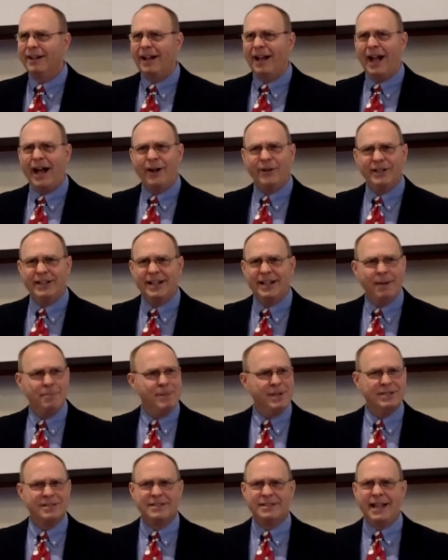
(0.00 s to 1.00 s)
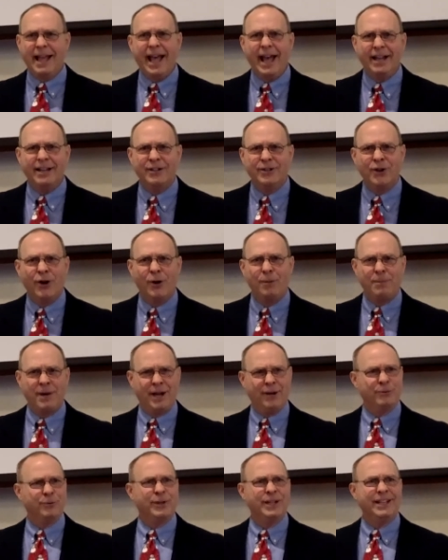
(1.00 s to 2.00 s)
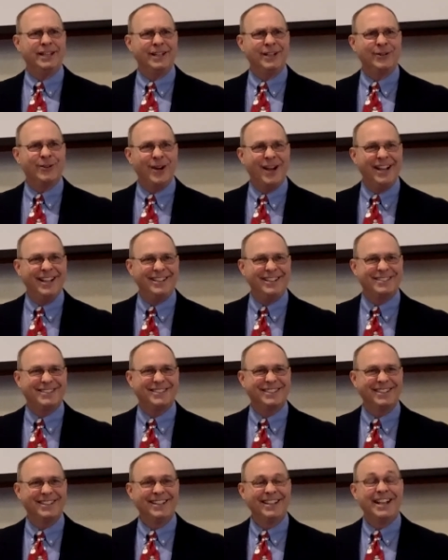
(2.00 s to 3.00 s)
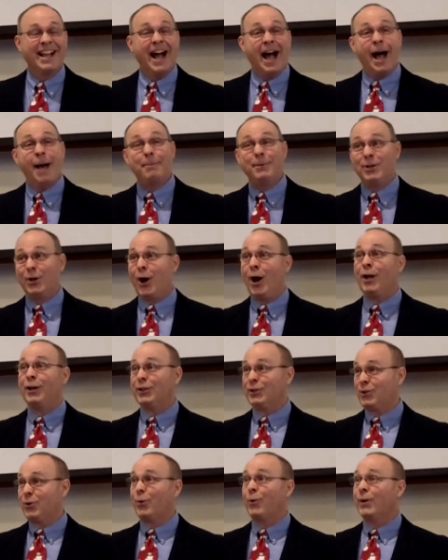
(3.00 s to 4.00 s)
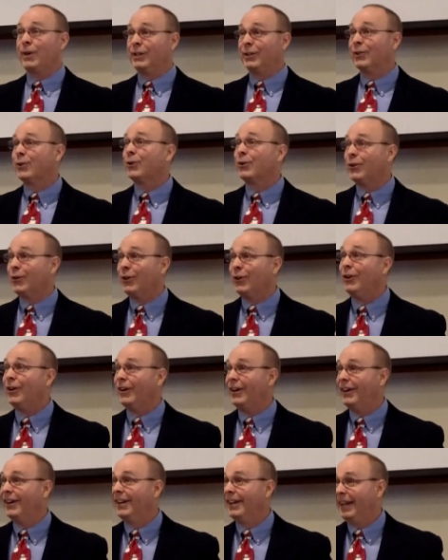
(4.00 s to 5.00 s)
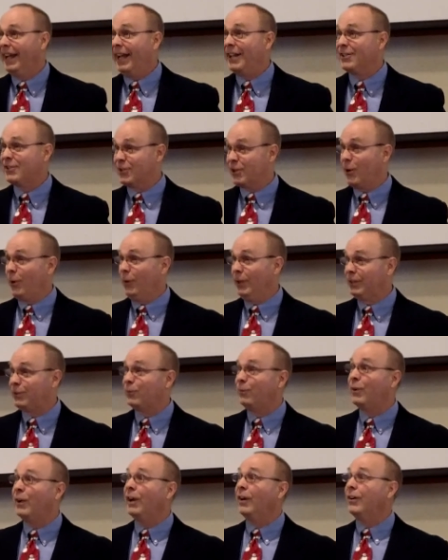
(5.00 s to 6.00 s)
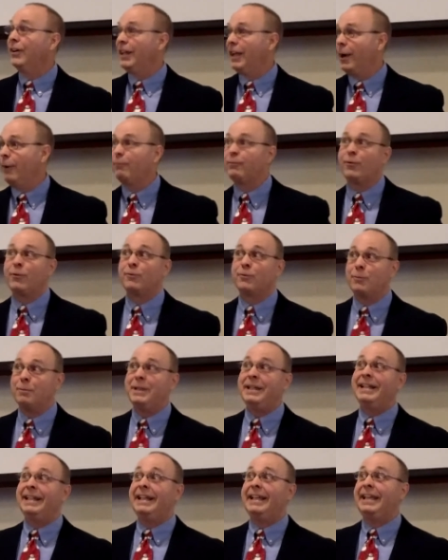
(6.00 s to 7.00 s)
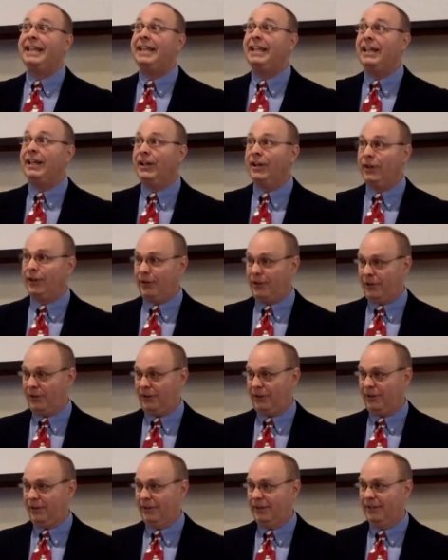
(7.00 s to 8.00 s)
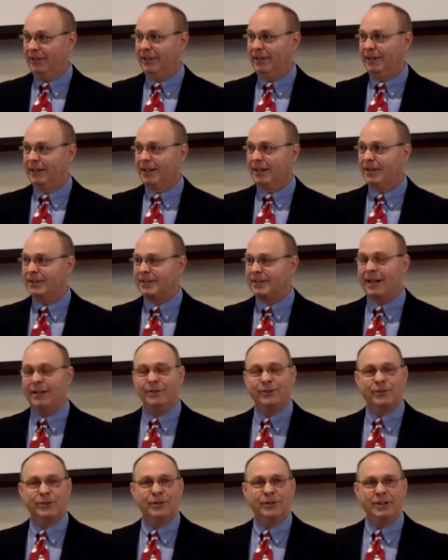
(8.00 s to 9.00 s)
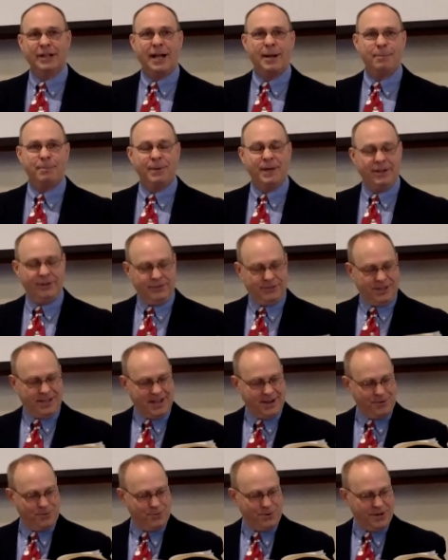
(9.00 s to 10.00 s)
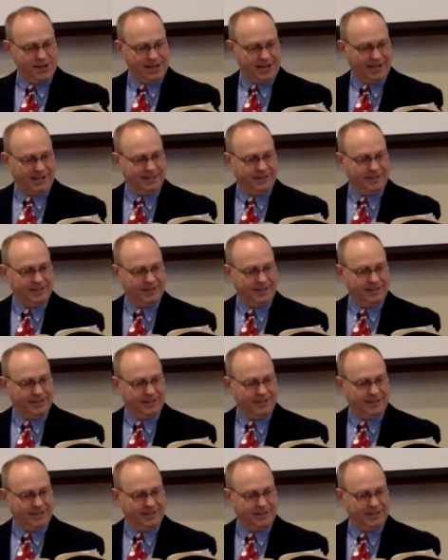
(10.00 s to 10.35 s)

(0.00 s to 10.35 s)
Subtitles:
How did I miss that in all my reading," right? I'm an auditory learner, and so it's very helpful for me to hear because I learn a lot better that way.